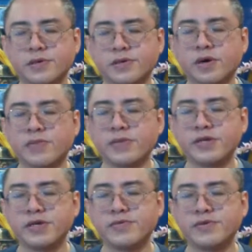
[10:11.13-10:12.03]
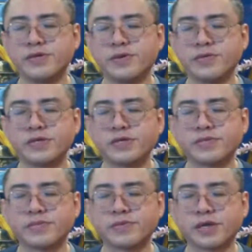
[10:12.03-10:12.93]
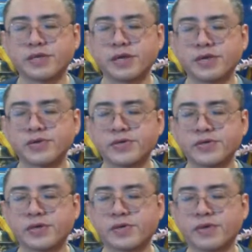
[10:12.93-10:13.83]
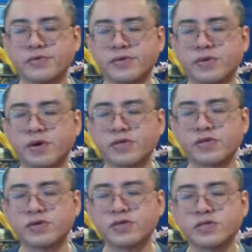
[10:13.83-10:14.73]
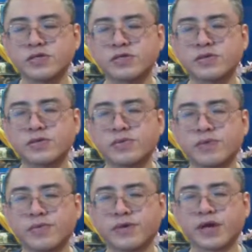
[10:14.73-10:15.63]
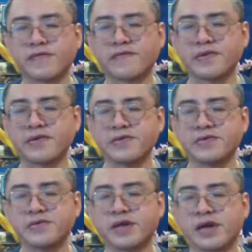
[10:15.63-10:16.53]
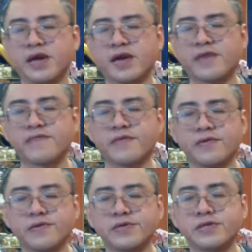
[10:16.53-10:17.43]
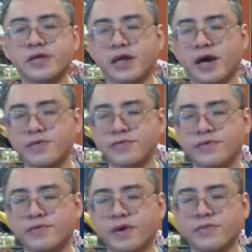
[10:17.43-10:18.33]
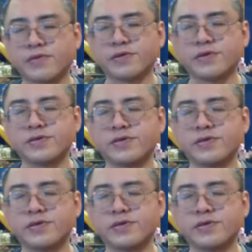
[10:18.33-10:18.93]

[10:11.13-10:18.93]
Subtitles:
Commonly, we notice sensations around the nostrils, where we can feel the air flow in and out of our body.